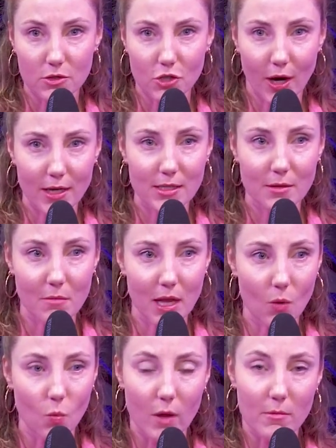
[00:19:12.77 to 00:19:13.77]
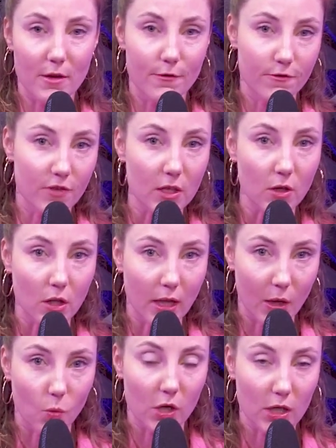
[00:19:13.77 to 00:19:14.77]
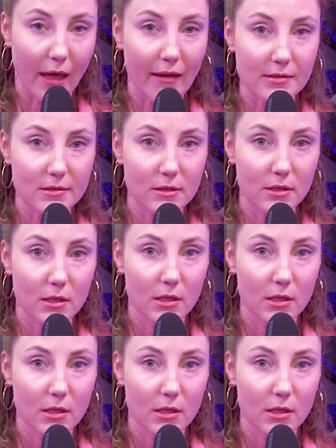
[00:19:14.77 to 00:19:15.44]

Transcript: trying to make women feel like we're less.